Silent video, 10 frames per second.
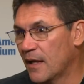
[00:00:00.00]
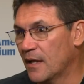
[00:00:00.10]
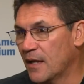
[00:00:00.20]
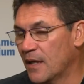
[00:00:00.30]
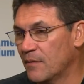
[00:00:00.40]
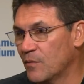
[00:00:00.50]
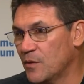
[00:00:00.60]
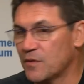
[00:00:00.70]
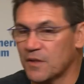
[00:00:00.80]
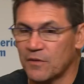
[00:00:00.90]
and, and when
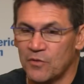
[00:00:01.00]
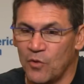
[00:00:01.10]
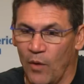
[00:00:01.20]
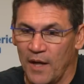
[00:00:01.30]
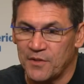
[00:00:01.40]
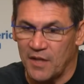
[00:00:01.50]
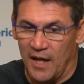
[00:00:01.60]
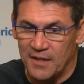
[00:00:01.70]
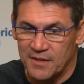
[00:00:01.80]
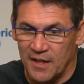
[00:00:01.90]
you sit there and you watch
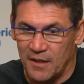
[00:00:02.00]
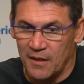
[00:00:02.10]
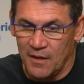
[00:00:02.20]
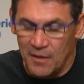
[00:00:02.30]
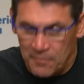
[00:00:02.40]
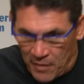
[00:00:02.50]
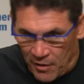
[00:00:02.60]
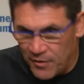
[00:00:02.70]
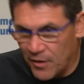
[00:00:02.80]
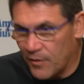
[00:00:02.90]
guys like
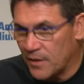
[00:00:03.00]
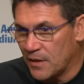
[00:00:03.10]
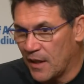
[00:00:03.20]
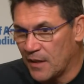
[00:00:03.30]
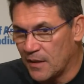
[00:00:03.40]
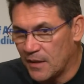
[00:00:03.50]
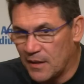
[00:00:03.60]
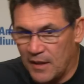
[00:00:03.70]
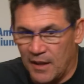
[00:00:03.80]
Mario and, and,